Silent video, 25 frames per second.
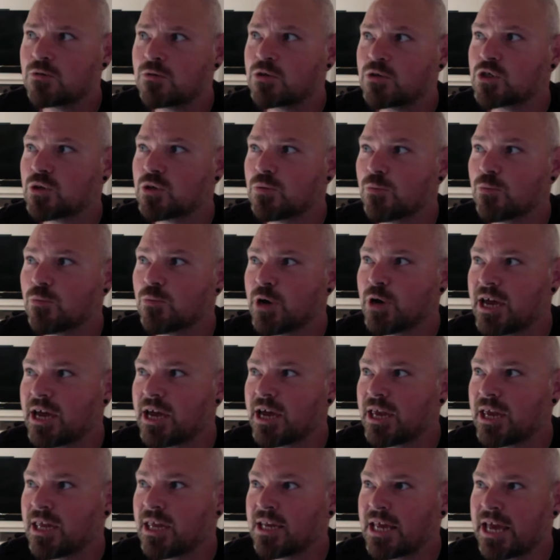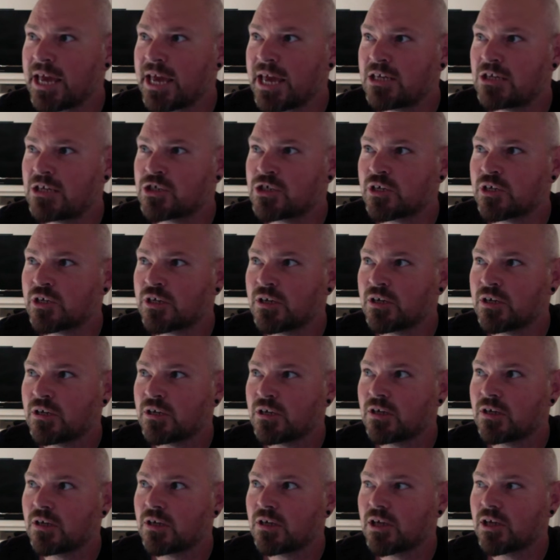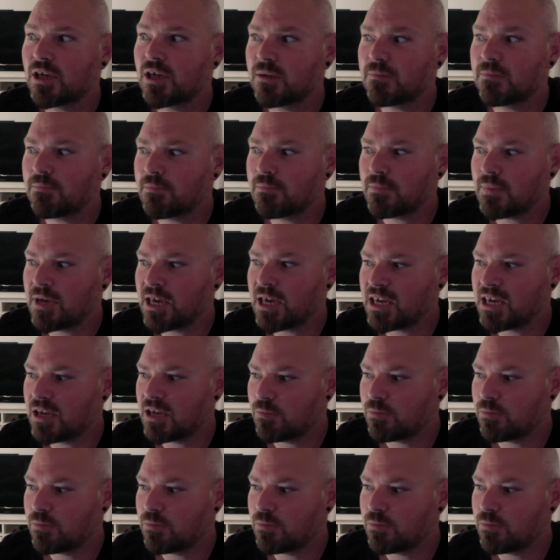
somewhere in Asia it may